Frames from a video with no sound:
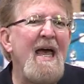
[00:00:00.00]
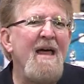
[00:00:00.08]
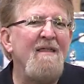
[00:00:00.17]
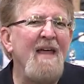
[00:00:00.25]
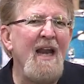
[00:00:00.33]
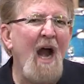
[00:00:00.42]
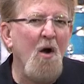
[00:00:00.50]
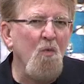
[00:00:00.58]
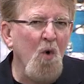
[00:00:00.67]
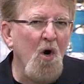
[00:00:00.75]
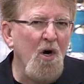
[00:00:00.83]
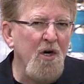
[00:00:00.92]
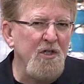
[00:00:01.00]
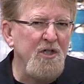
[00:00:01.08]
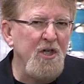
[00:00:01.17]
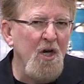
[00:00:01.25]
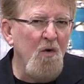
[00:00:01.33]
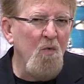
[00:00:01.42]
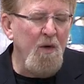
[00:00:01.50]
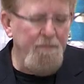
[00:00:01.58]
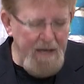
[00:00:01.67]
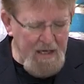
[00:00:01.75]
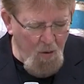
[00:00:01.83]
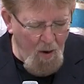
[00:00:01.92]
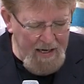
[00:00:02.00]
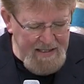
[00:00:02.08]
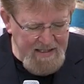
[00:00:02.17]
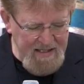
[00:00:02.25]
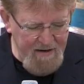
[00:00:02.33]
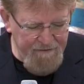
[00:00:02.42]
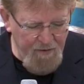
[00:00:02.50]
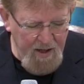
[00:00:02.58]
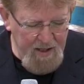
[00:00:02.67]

that our words would be quite different.